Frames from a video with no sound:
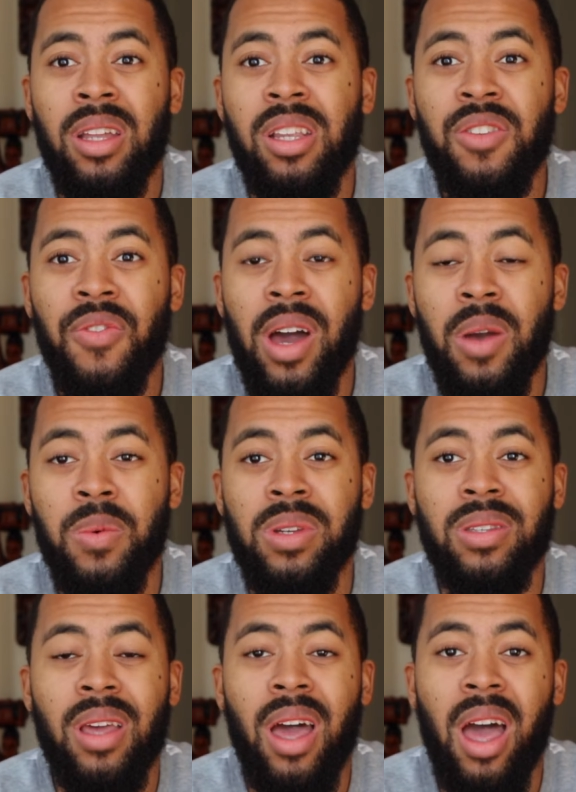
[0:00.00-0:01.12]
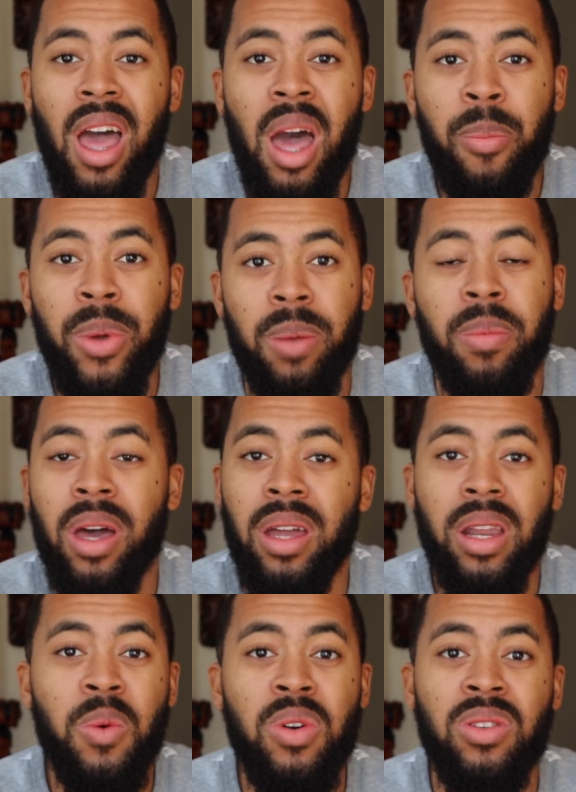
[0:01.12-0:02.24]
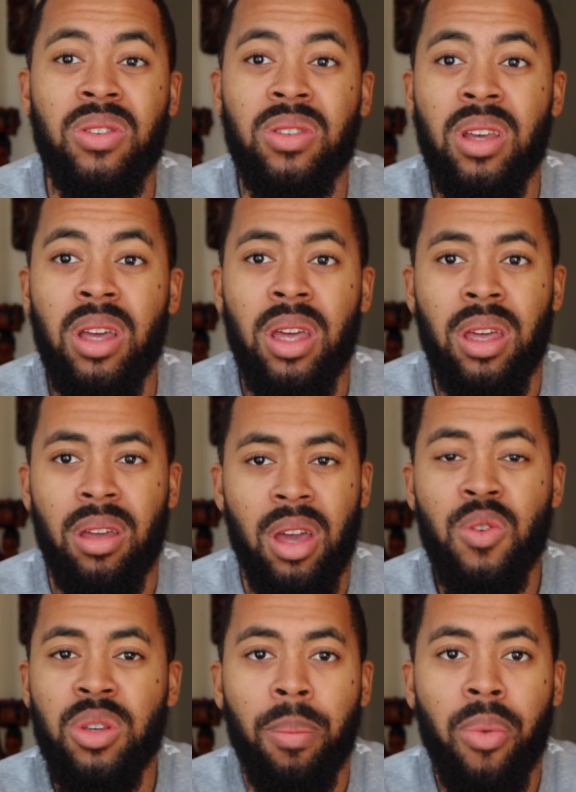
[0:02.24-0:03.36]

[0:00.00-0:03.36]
This fight was epic, man. It was a